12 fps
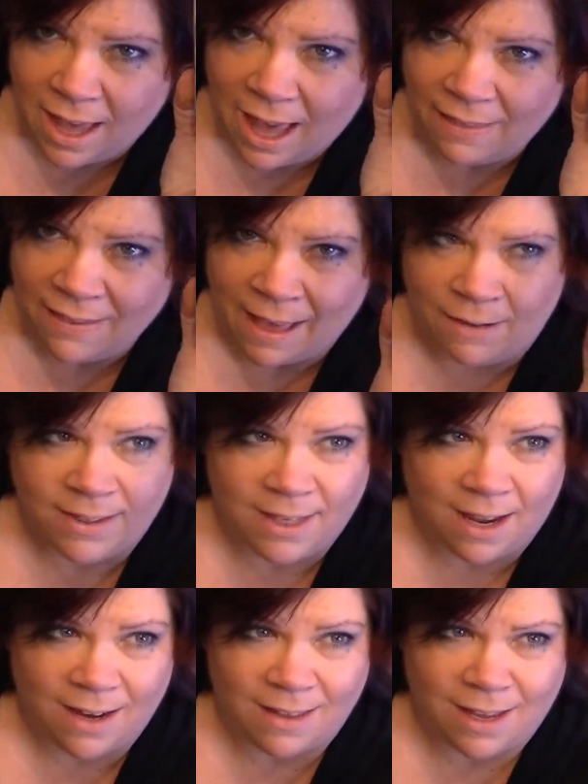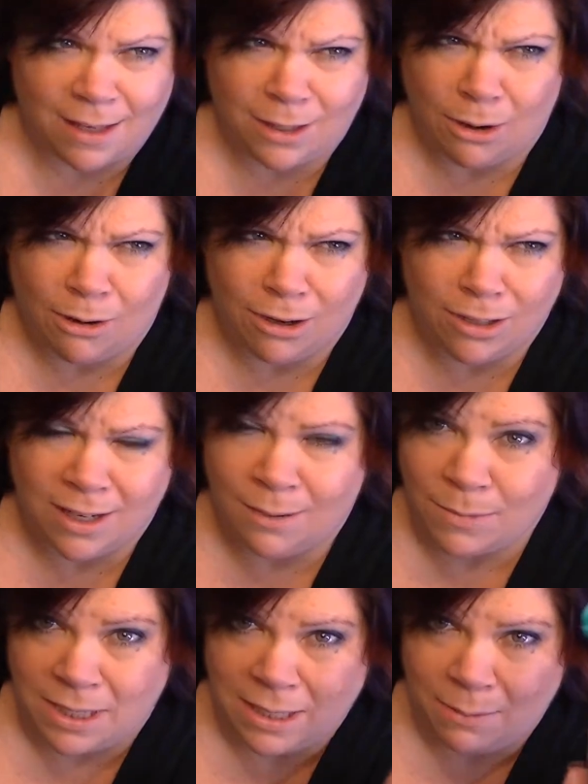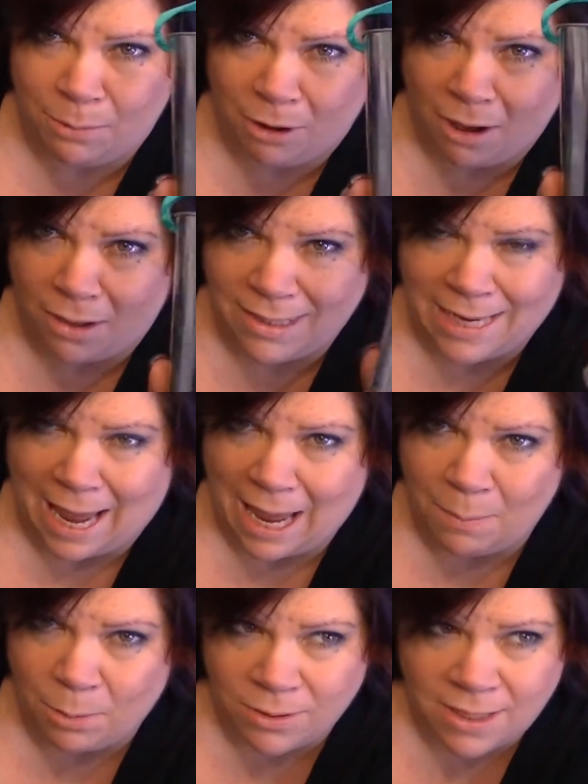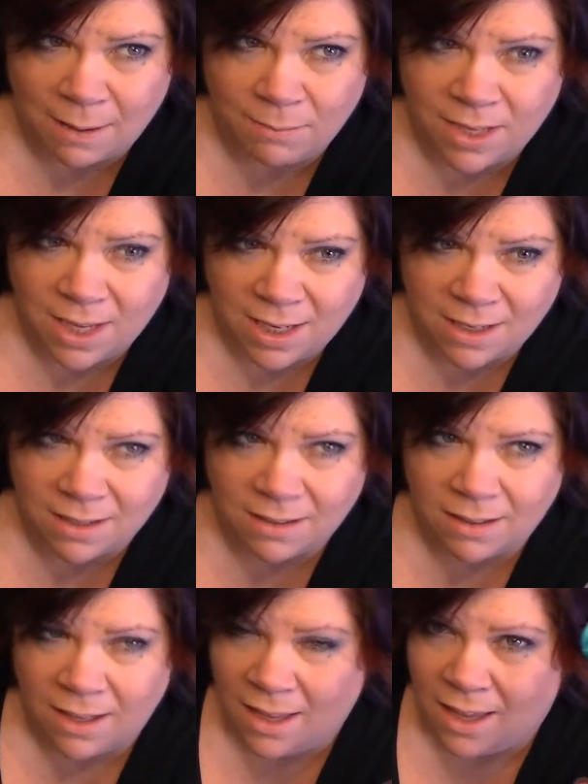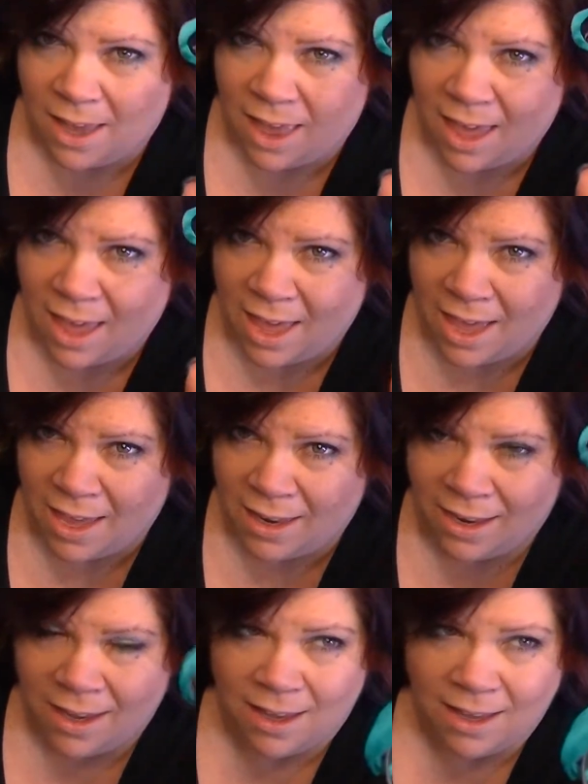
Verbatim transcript: on the outside of this or some zebra tape or something. And